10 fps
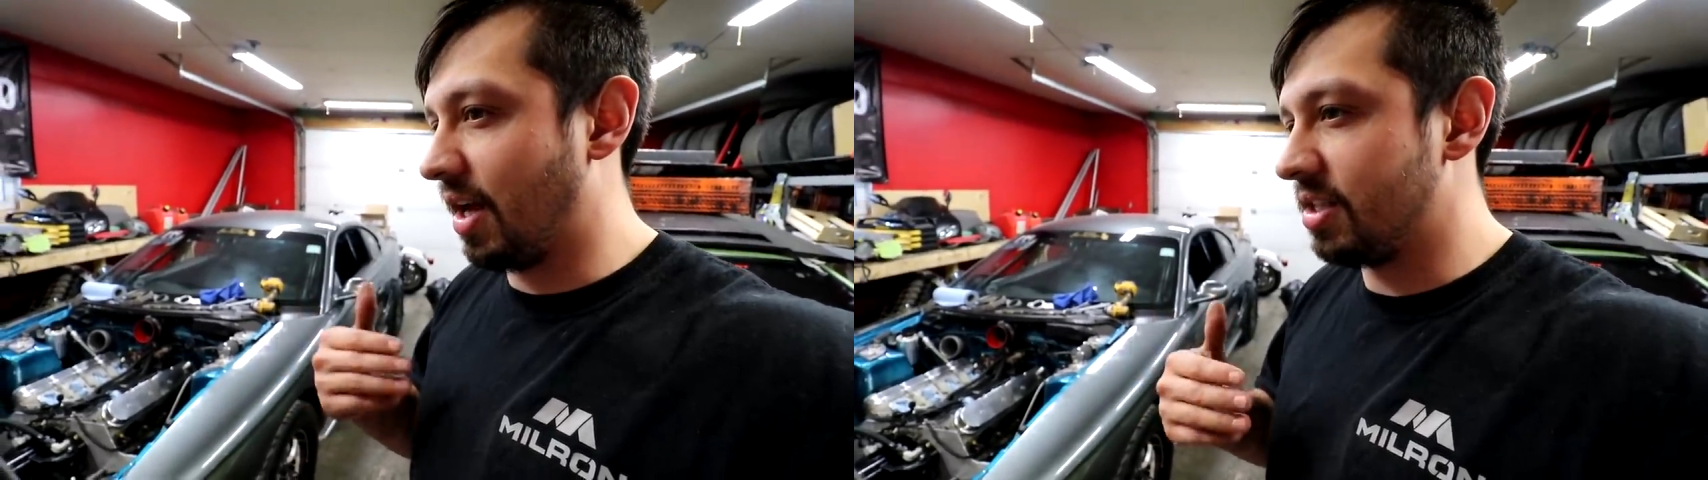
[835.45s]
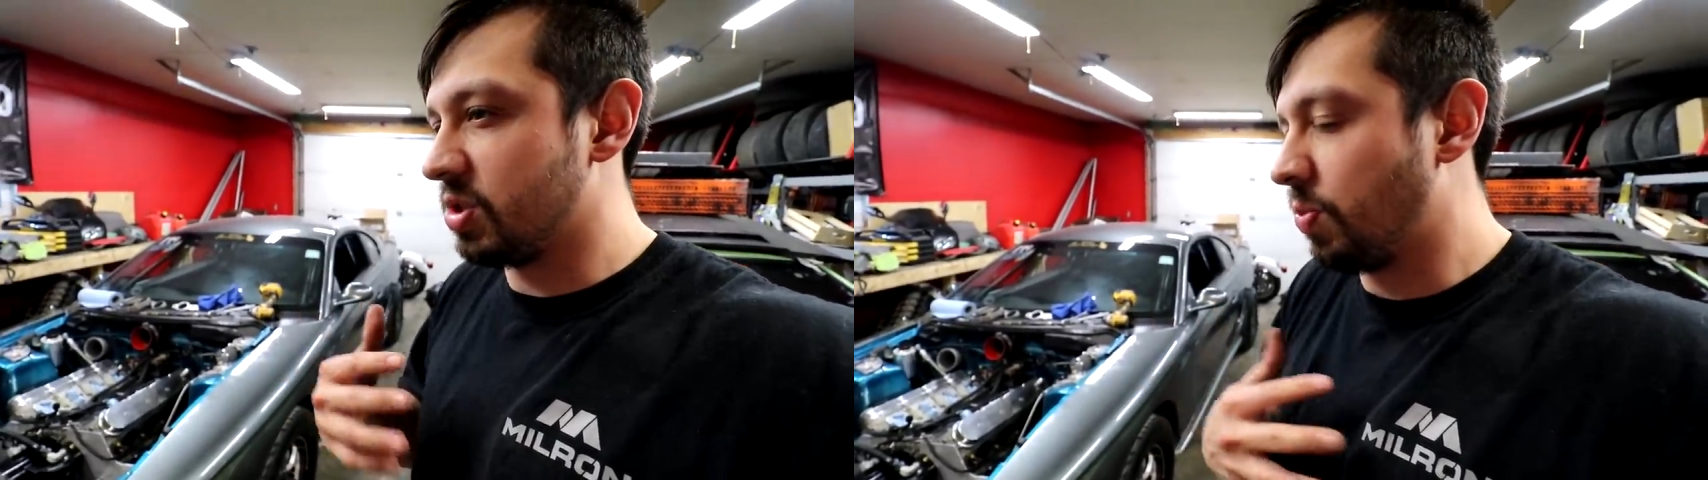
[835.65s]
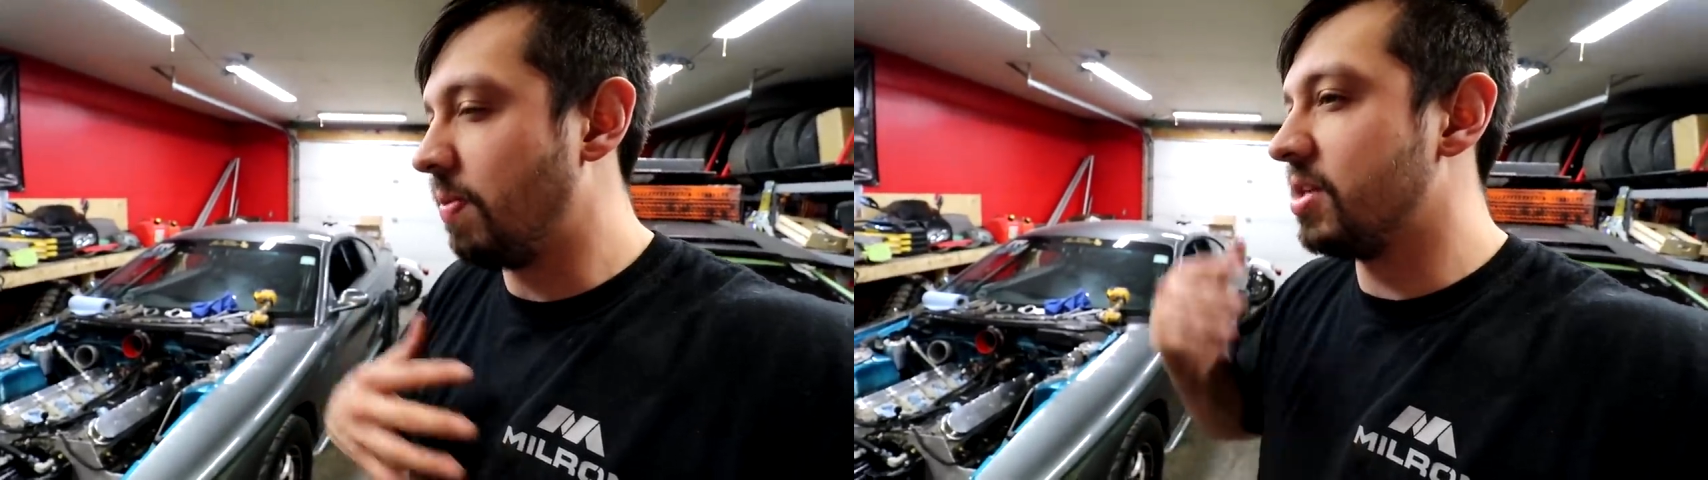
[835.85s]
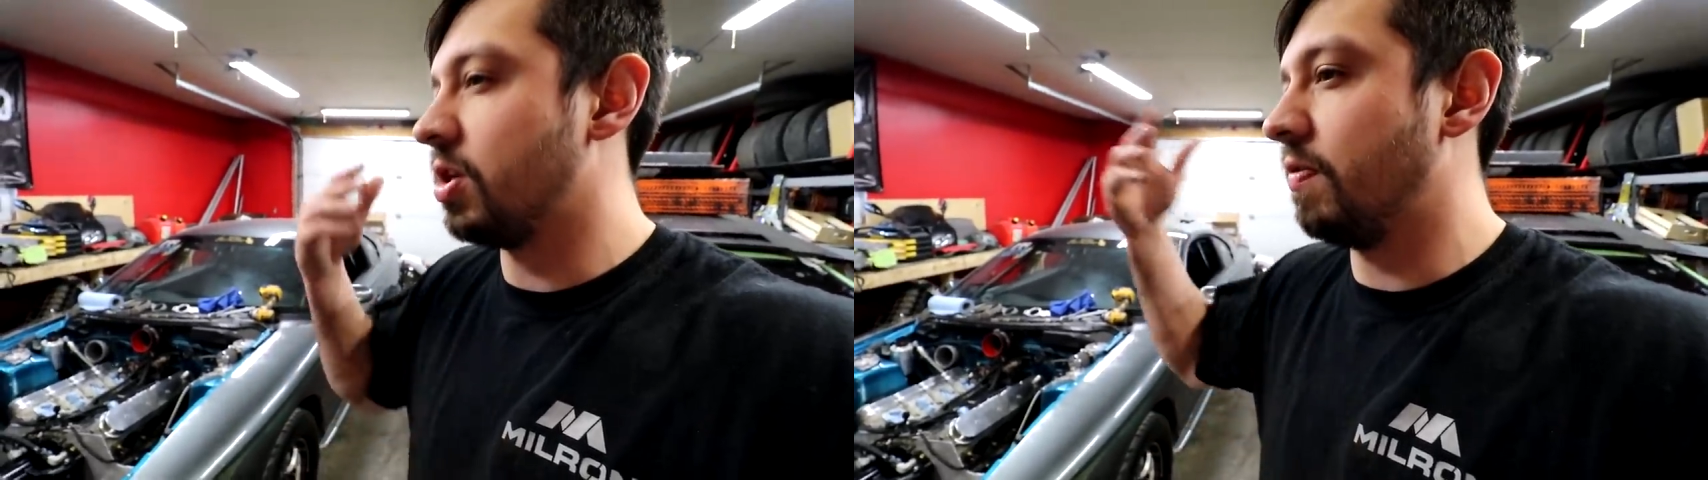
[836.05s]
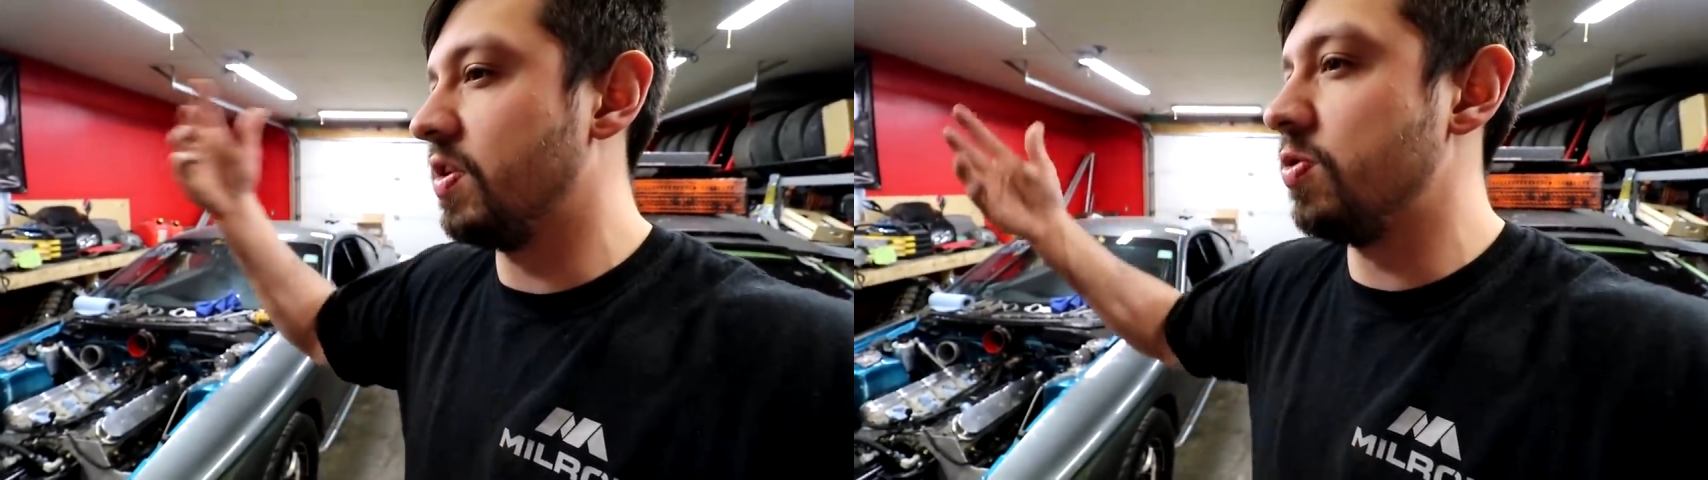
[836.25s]
I just put
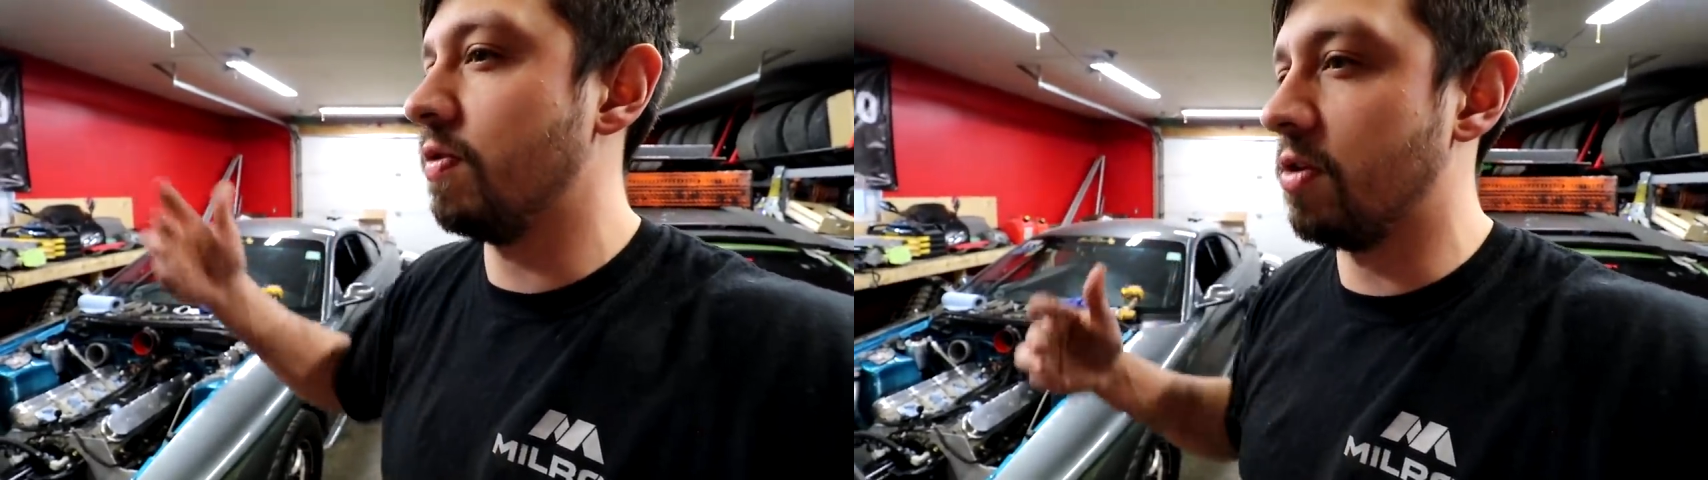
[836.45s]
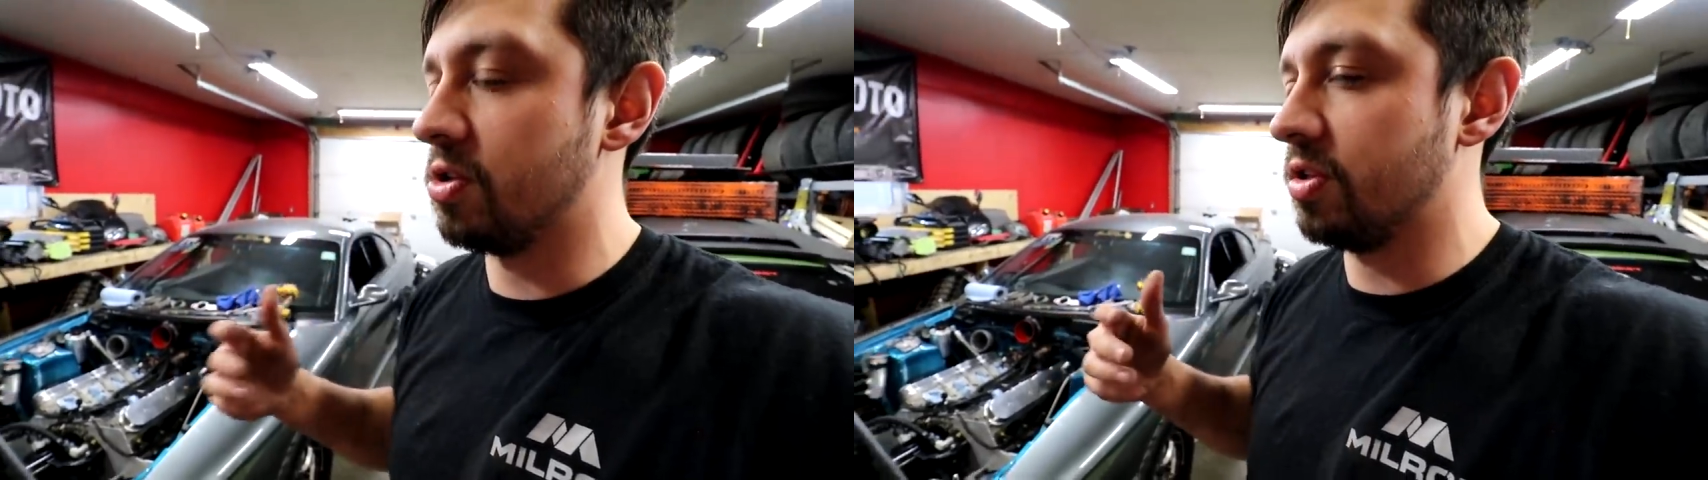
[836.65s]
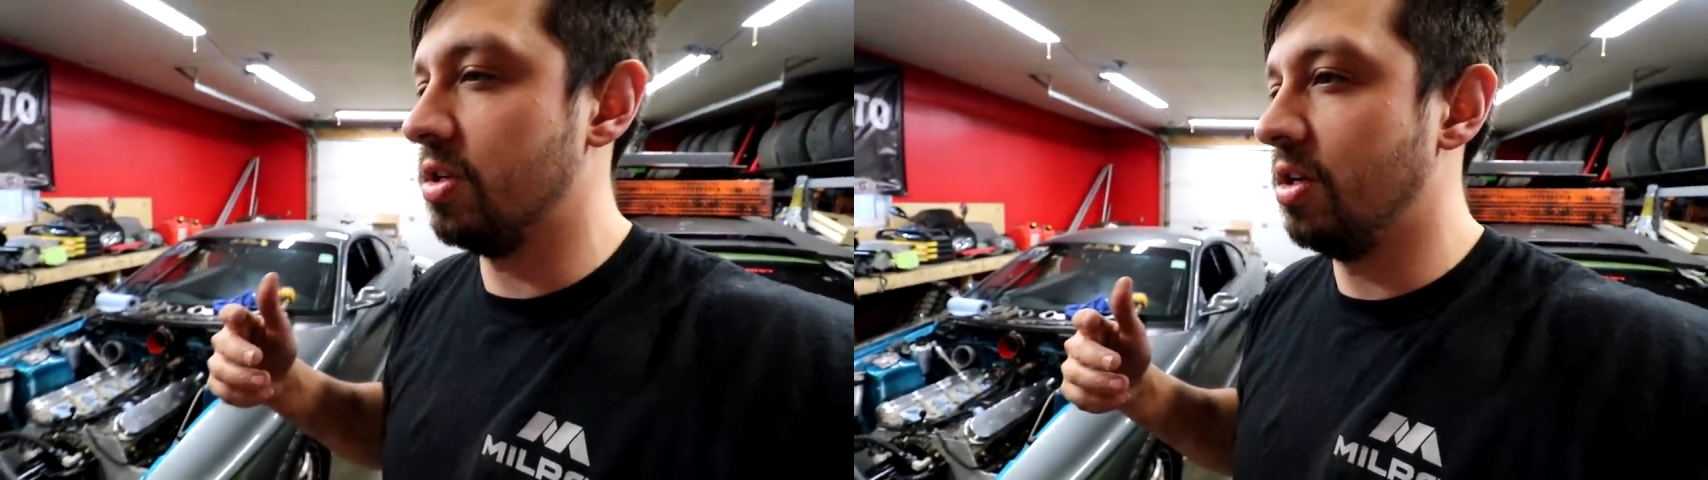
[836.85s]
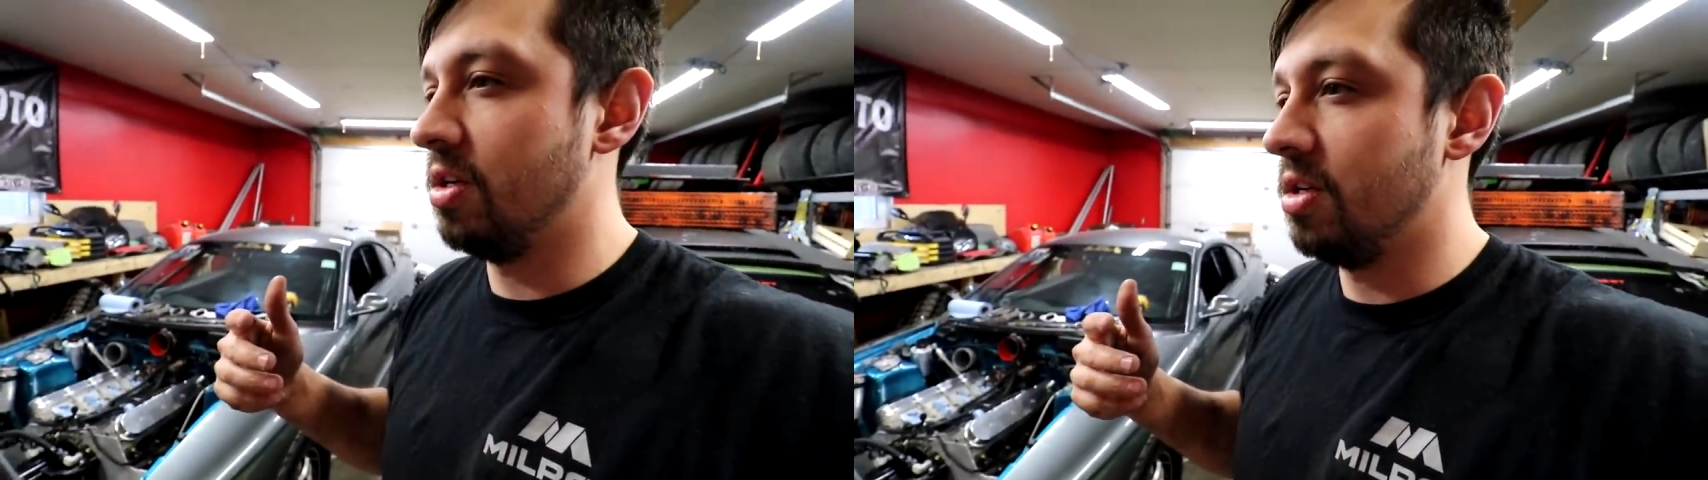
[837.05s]
myself in the universe